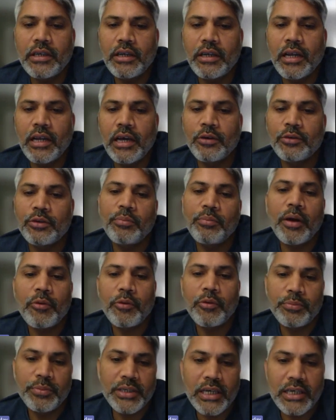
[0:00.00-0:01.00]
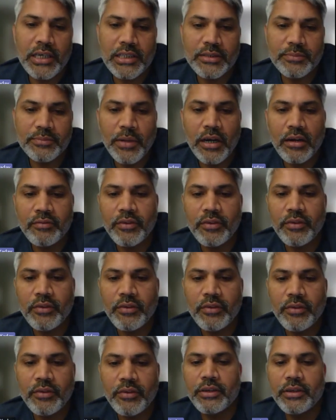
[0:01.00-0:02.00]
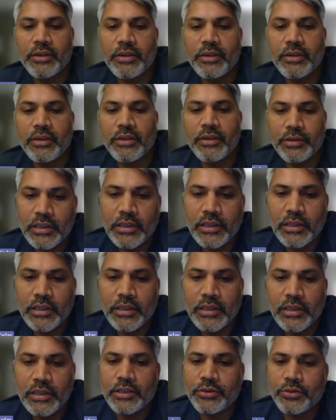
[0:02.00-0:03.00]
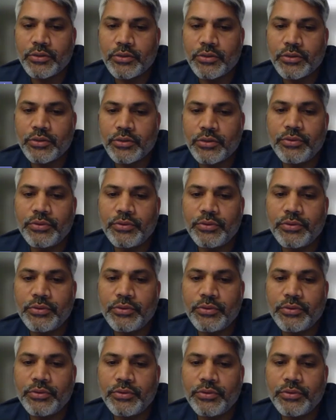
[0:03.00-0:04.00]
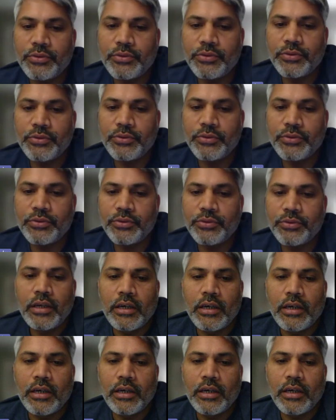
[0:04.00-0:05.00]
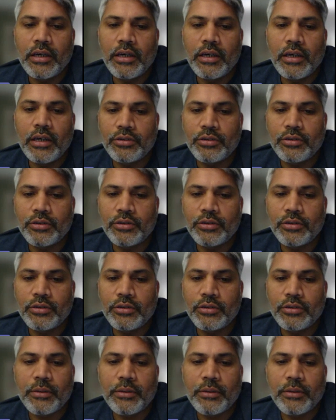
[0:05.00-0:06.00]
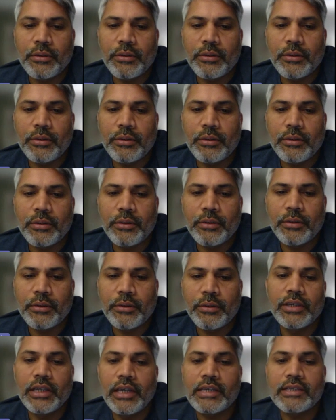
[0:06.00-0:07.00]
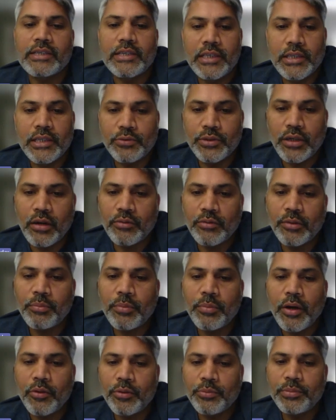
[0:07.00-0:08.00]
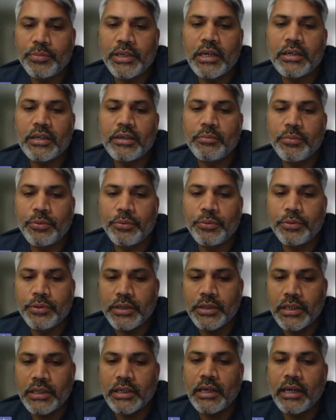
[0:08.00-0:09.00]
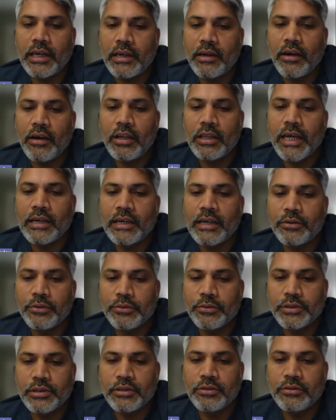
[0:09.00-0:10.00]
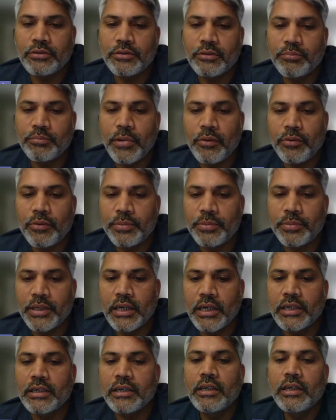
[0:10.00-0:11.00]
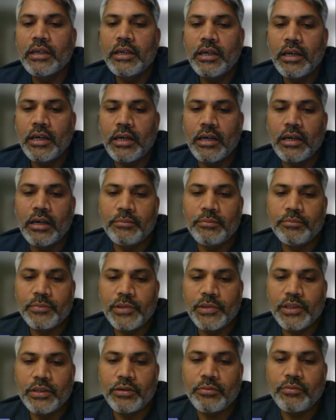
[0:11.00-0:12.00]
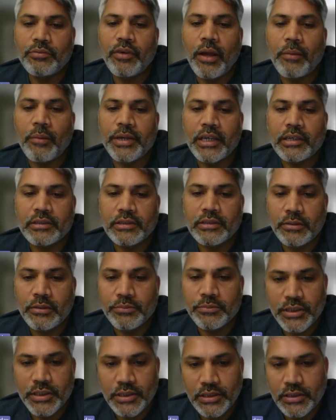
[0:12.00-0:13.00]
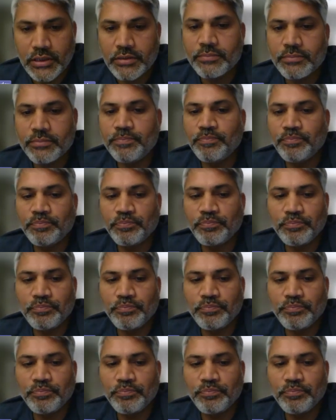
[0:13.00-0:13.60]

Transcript: Now the Power BI is part of the Fabric, which so if you have the Fabric capacities, even execution of the Power BI reporting and all that goes into the Power BI Fabric consumptions.